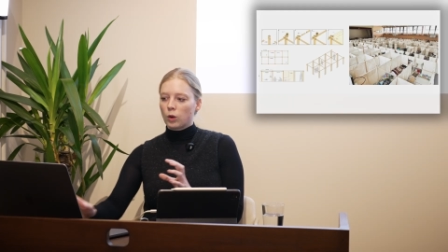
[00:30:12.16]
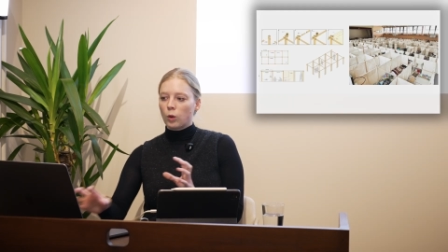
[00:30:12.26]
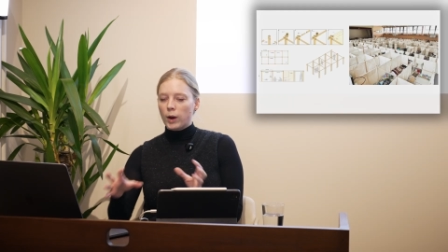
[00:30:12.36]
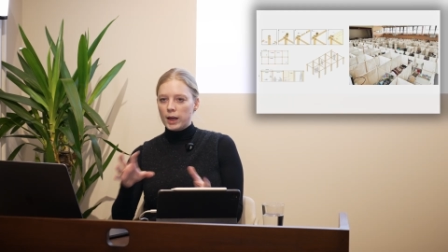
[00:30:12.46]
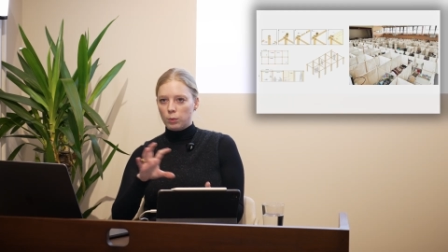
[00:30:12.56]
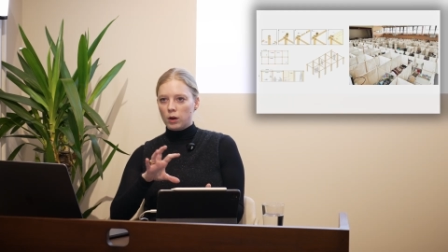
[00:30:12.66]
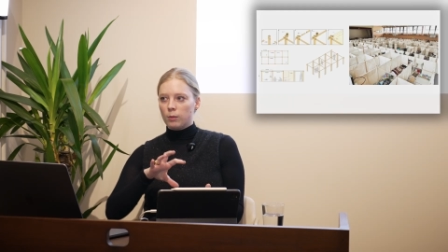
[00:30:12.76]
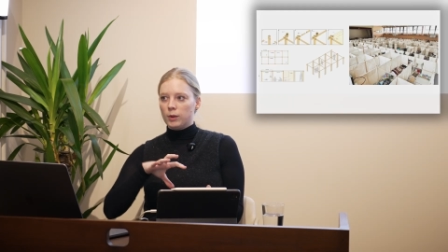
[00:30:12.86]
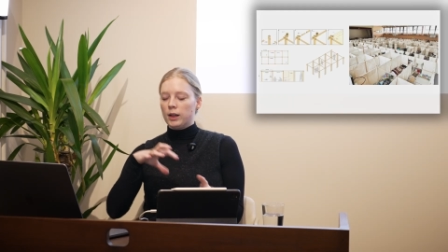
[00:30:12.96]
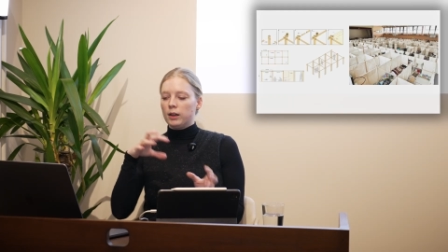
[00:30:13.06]
quite
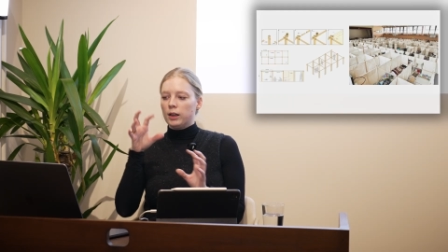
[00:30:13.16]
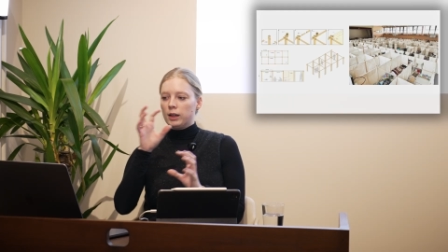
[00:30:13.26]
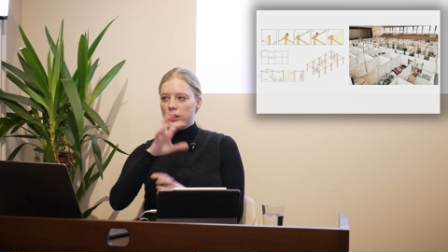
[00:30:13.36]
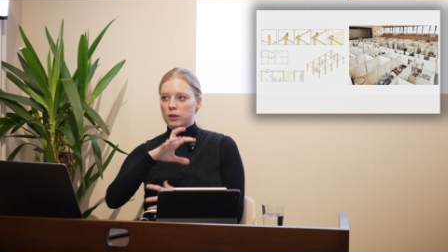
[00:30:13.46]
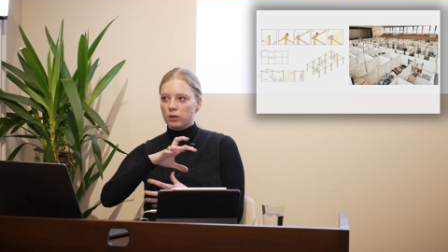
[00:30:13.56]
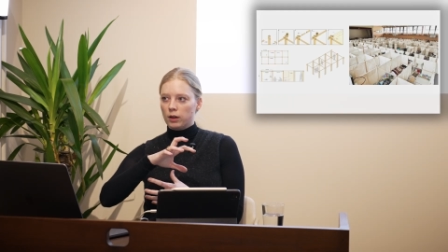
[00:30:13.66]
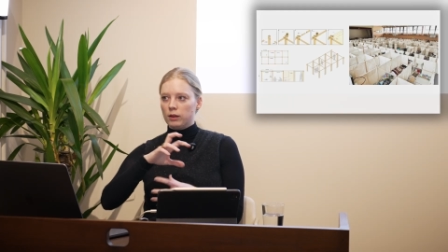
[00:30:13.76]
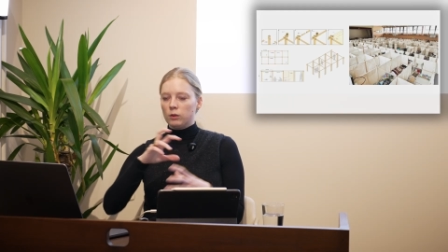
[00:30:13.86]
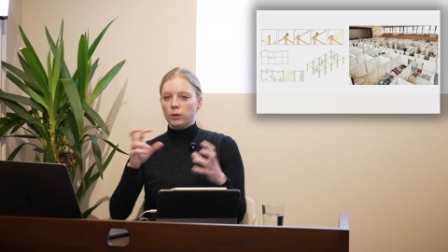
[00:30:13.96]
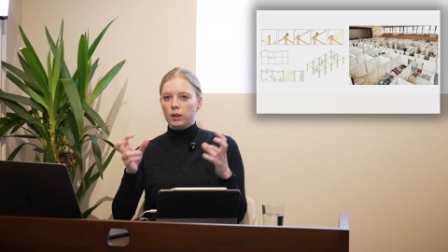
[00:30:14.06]
permanent and
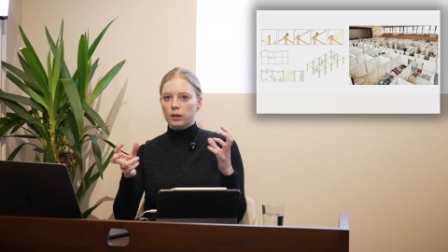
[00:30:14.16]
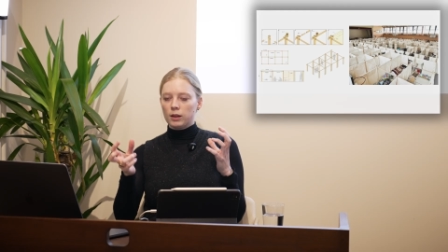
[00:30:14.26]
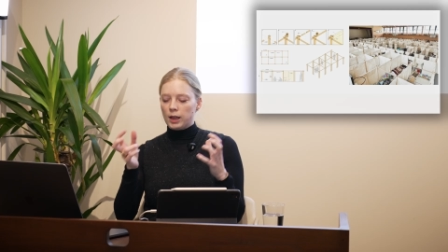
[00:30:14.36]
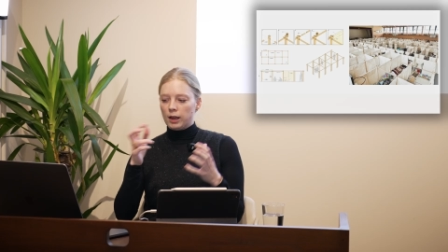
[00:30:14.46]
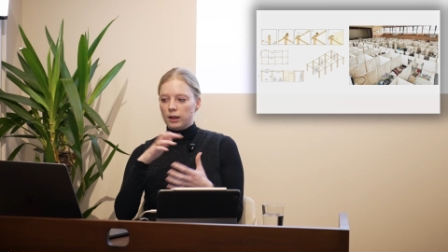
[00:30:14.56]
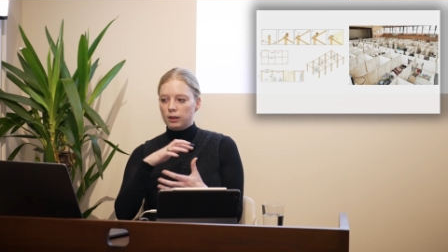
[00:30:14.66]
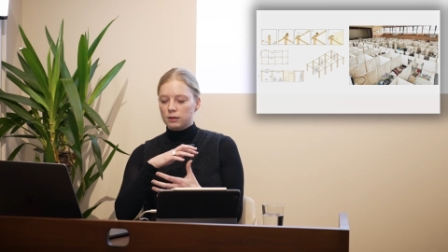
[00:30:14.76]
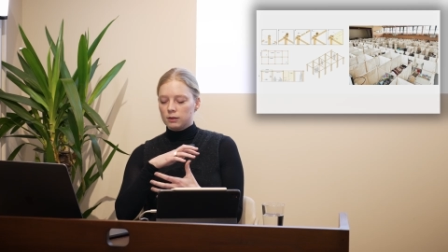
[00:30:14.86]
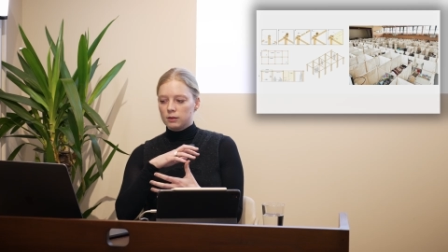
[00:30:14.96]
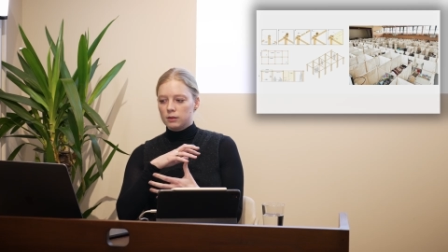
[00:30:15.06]
integrated with a